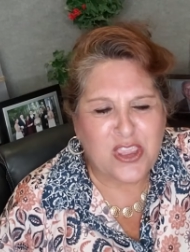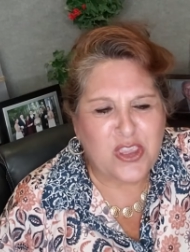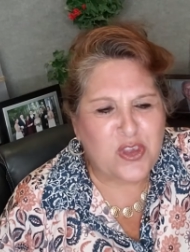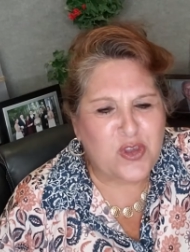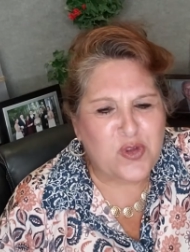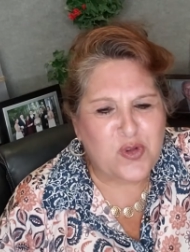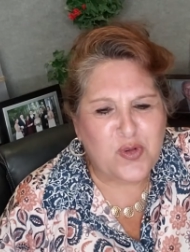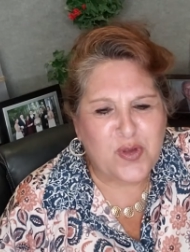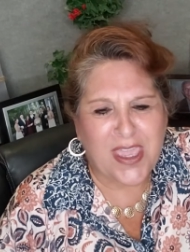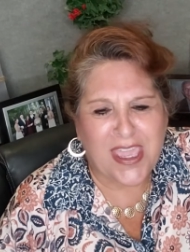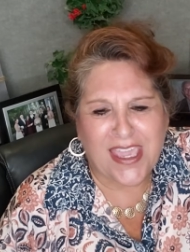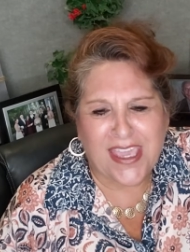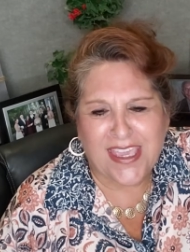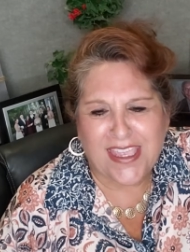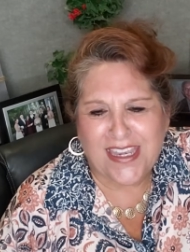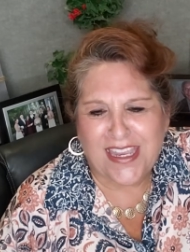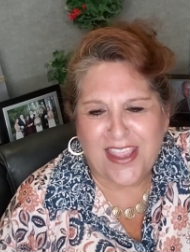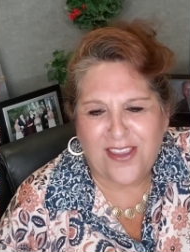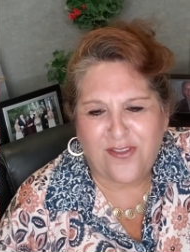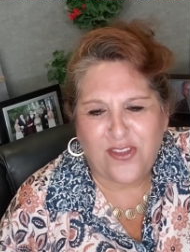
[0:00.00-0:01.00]
You
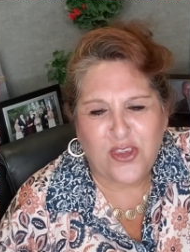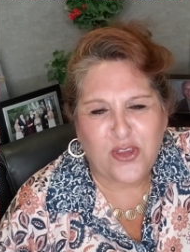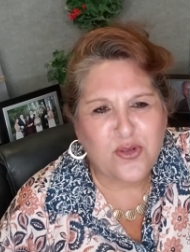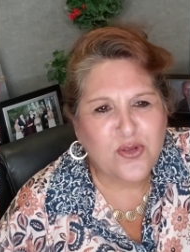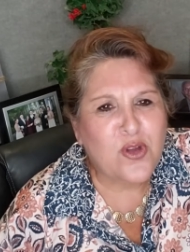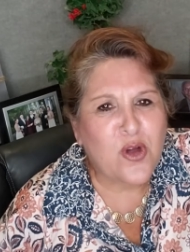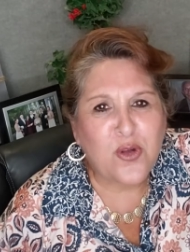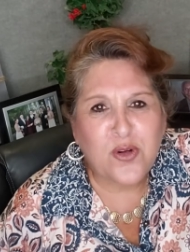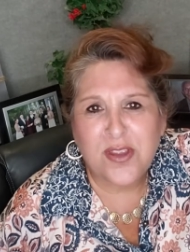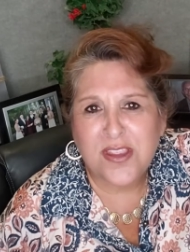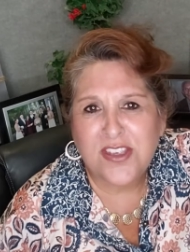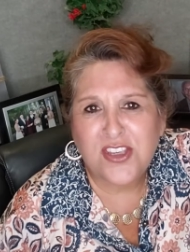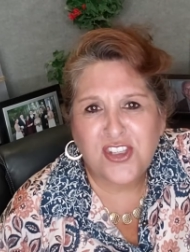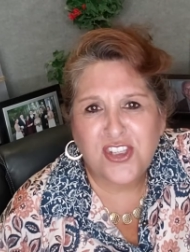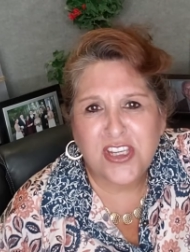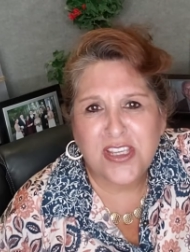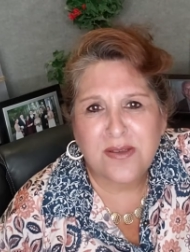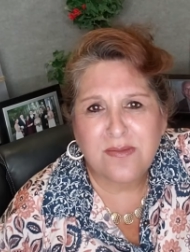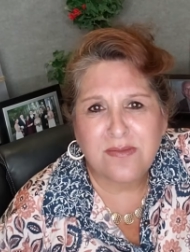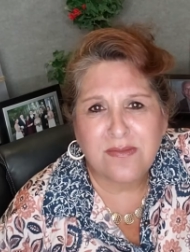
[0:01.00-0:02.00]
can, if you go to the
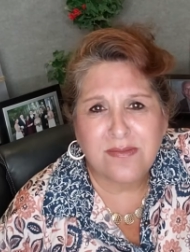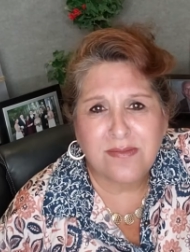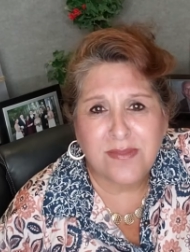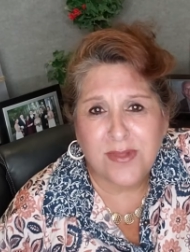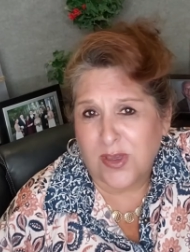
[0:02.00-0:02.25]
gym,